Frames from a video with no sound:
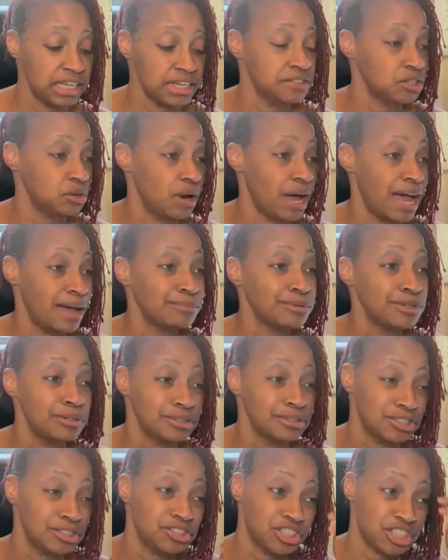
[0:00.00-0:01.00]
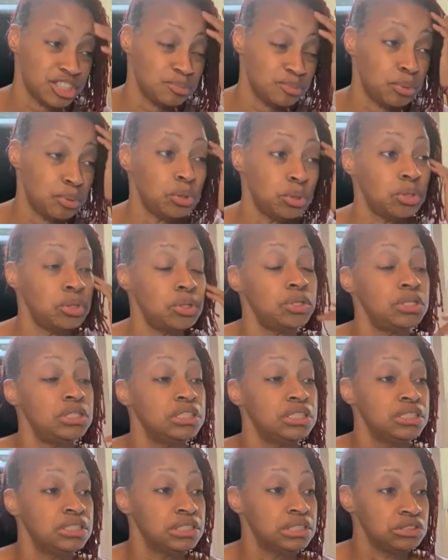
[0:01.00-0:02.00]
So I'm going to just pull
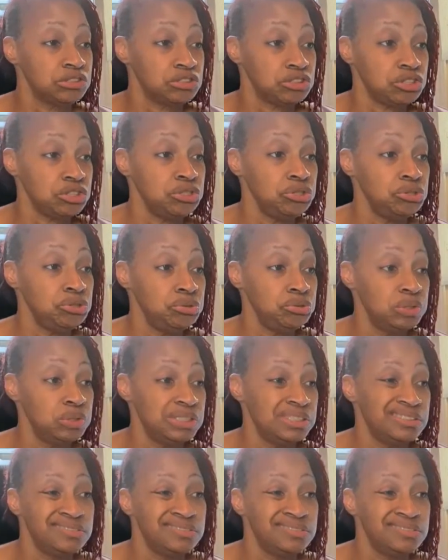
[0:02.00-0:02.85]
2